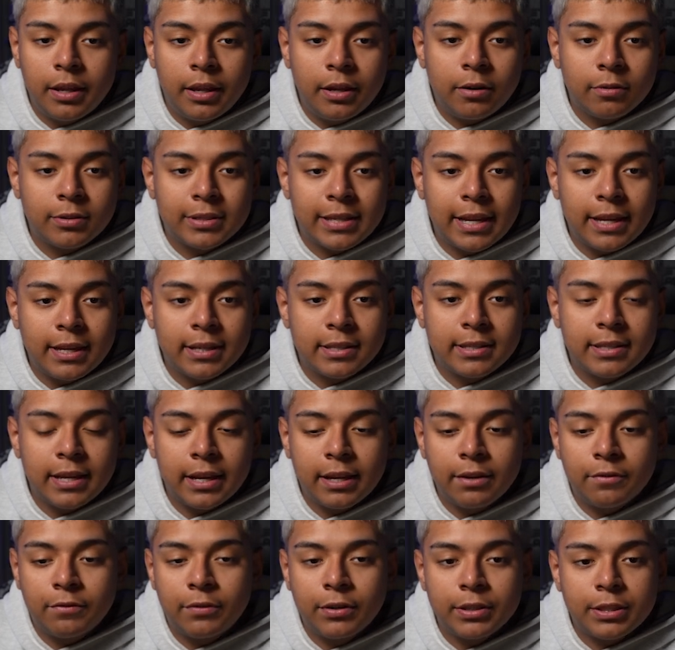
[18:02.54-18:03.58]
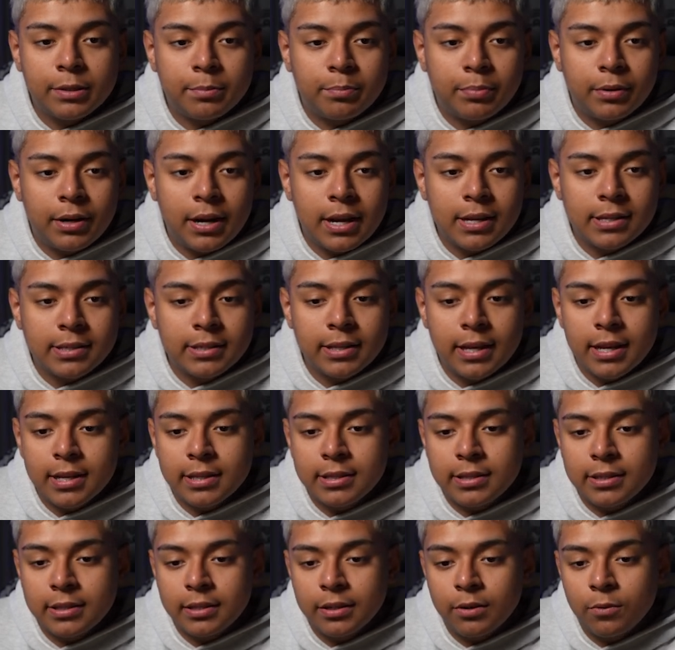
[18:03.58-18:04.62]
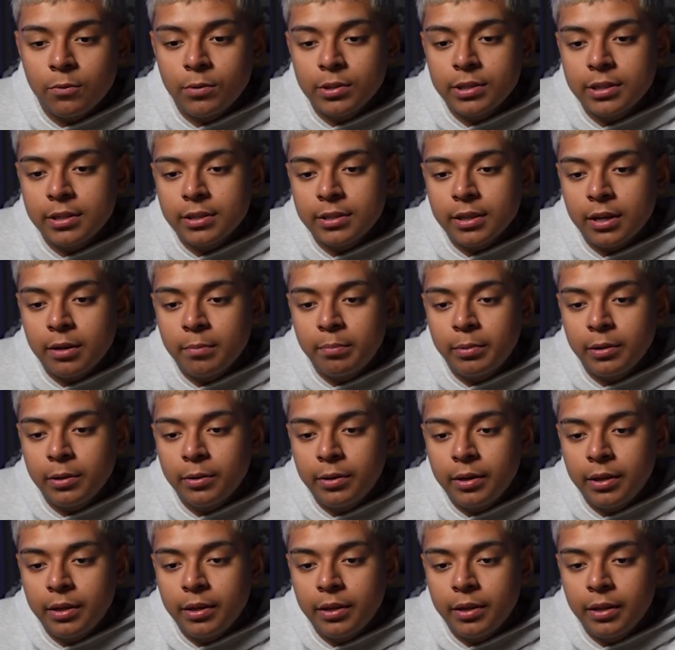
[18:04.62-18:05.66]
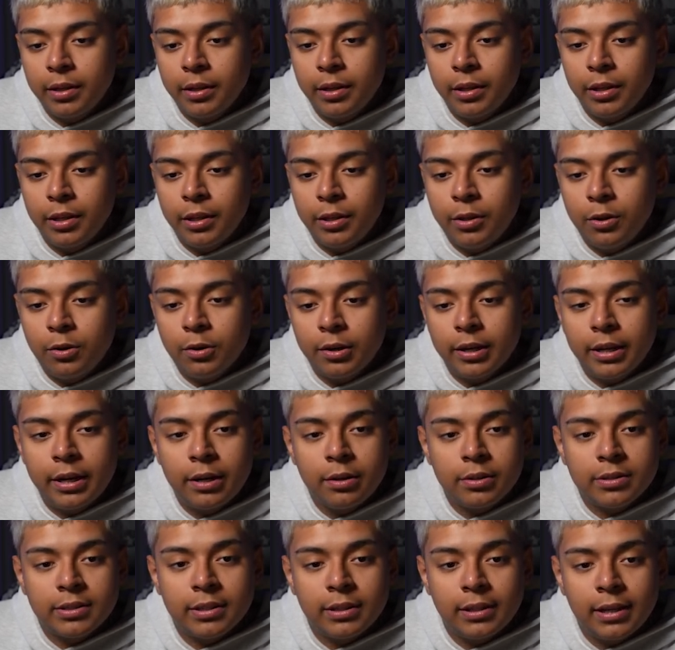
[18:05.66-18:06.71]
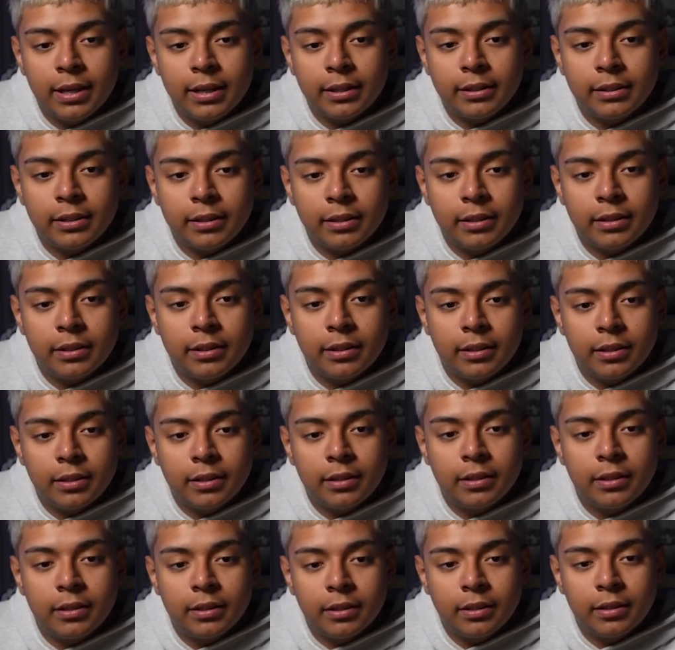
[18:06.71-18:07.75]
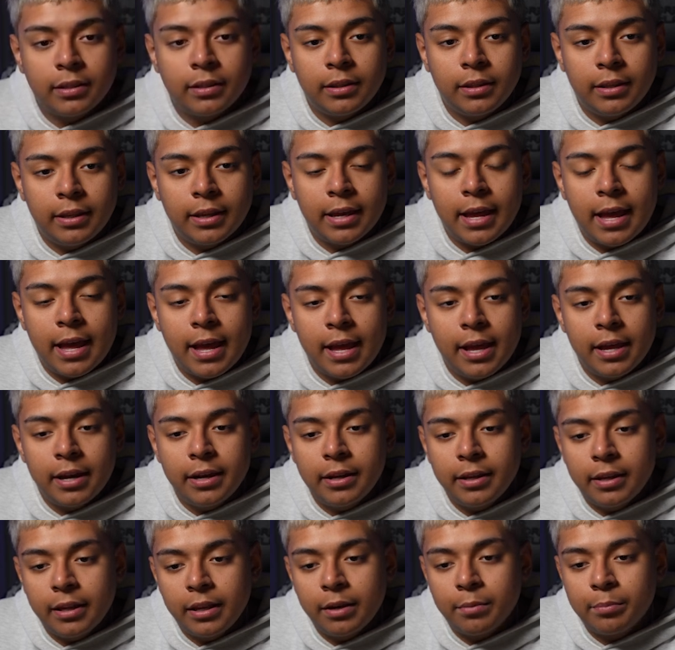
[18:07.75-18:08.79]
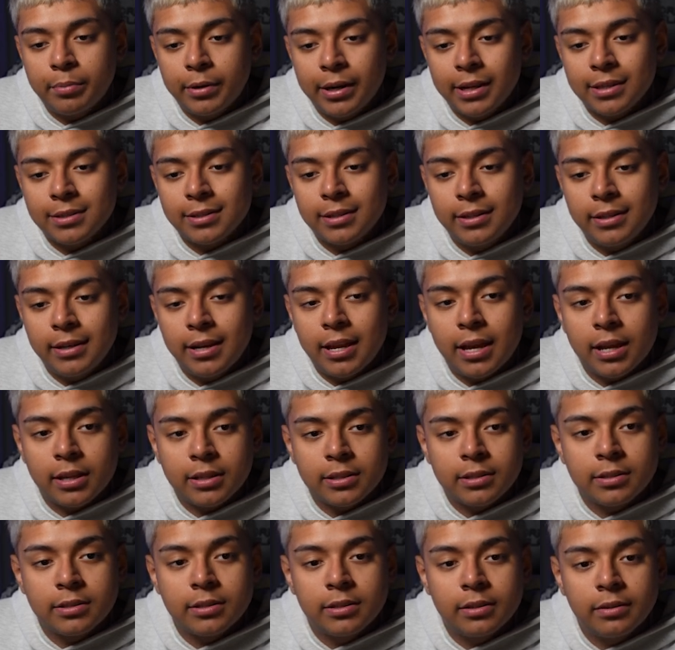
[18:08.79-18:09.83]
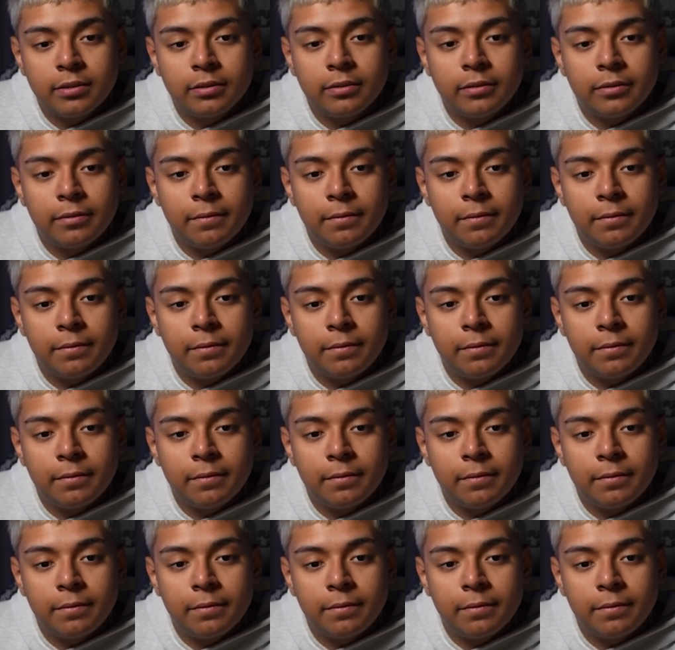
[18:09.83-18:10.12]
It'll take a second for it to process. Once it's uploaded, go ahead and select the ad and press next.